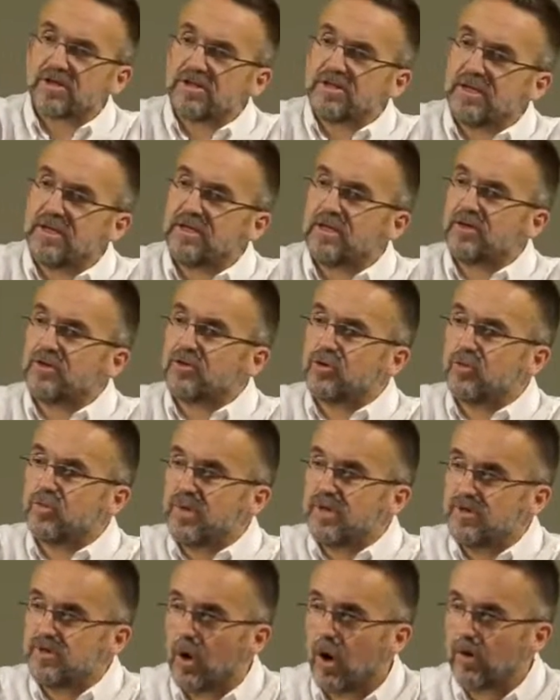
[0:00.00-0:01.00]
is needed
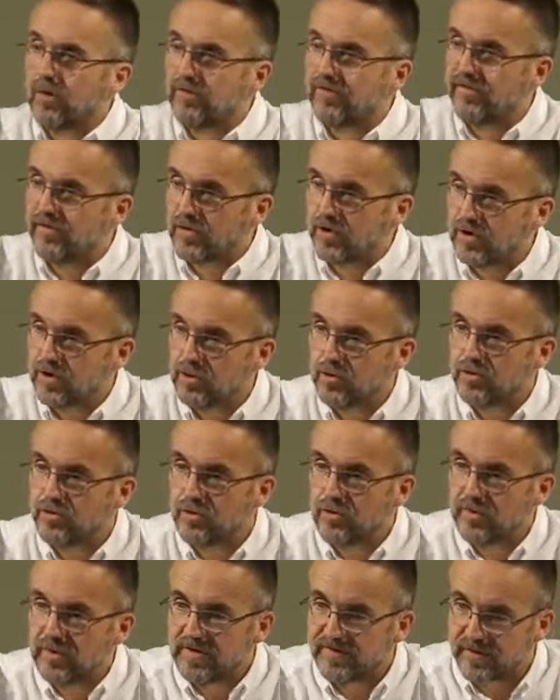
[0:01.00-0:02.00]
to be done for you
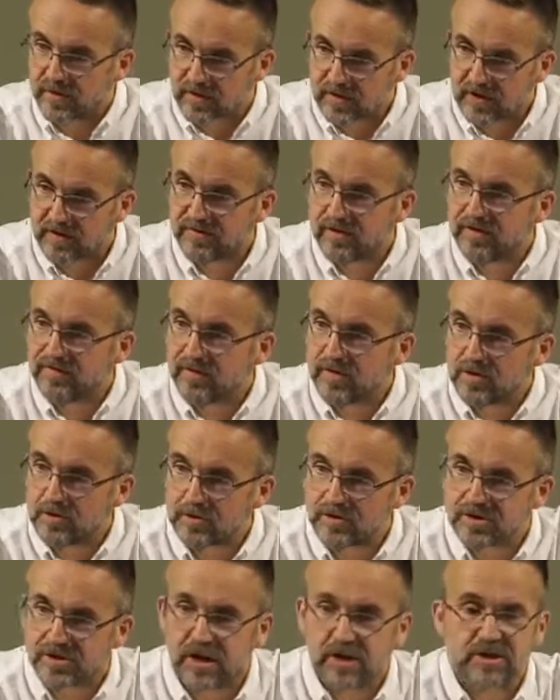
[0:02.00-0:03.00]
to be forgiven for
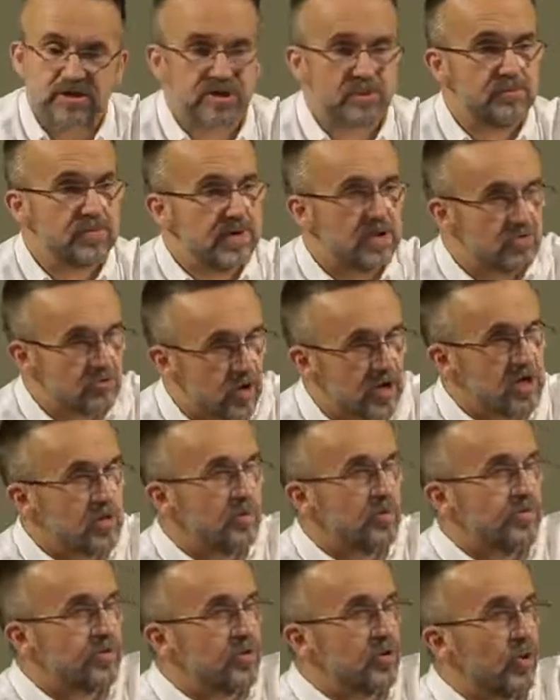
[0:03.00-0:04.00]
your sins and made
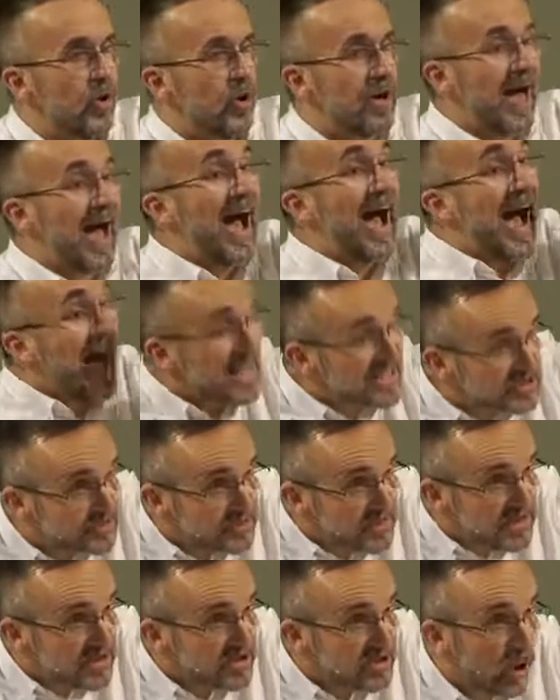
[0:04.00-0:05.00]
right with God
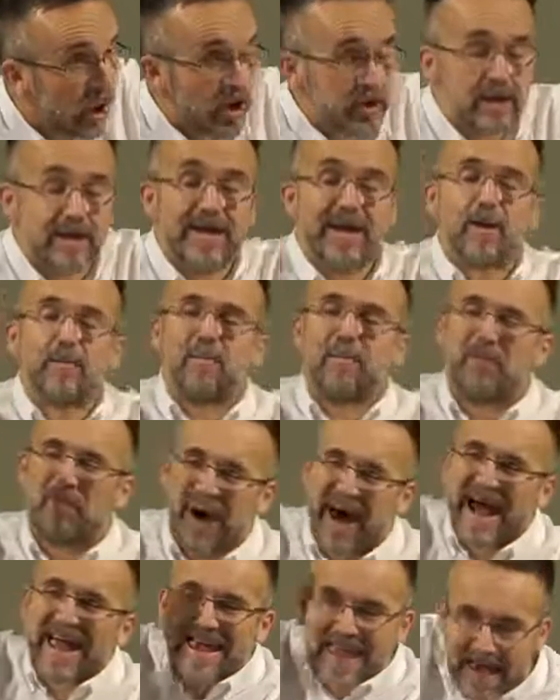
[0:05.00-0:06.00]
has been done
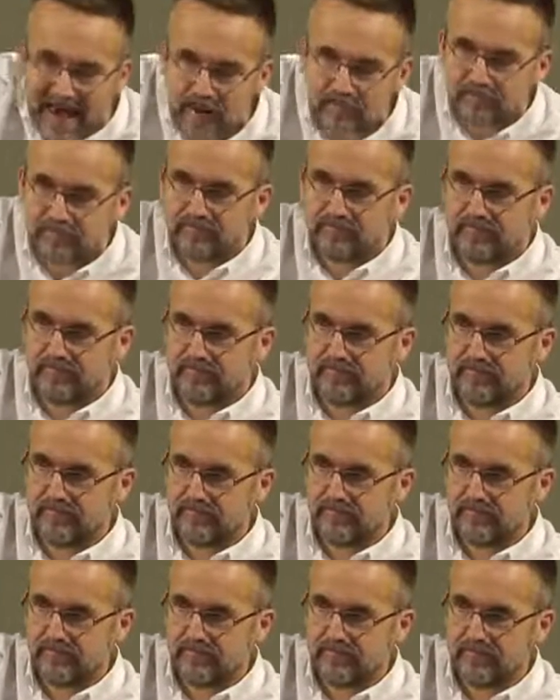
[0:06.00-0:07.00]
by Him.
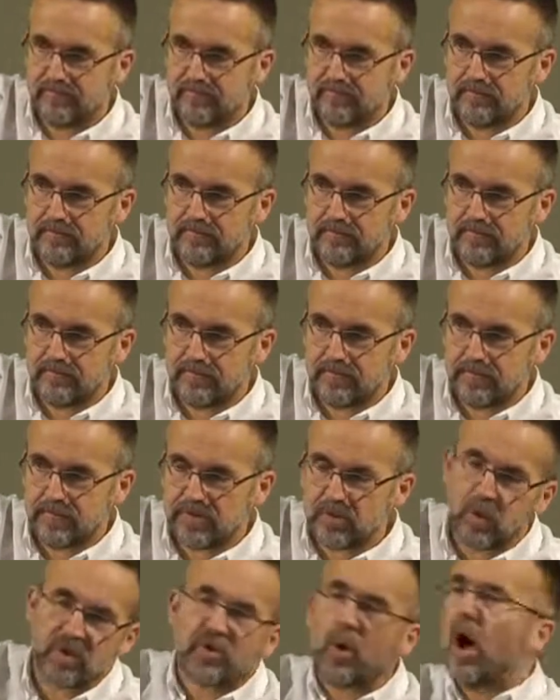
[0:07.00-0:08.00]

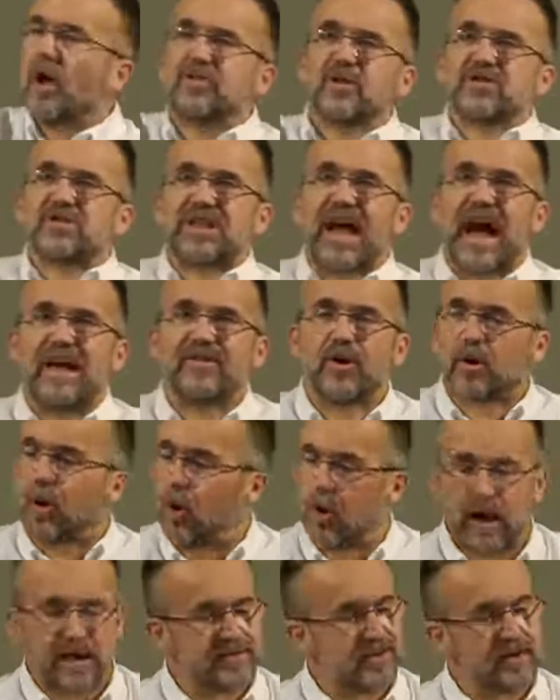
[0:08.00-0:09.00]
So I don't understand
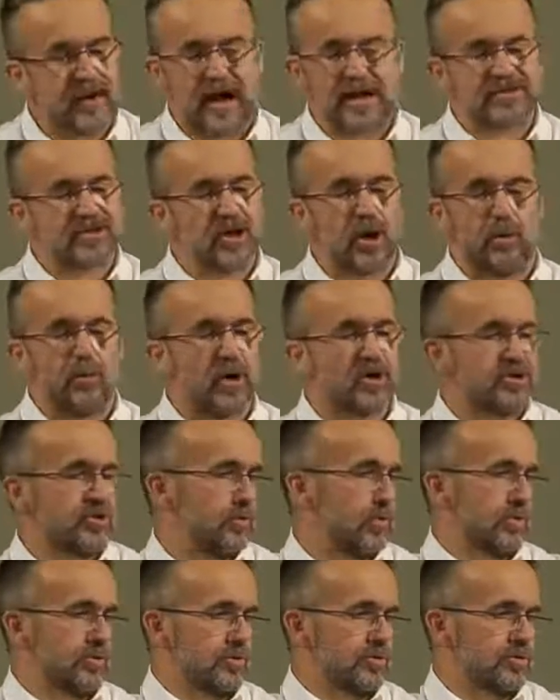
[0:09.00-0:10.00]
it all. I didn't ask you how
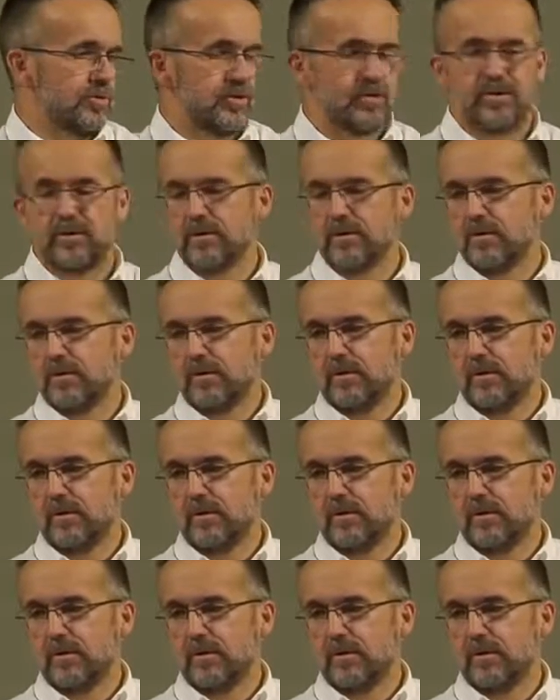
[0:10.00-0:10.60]
much you understood.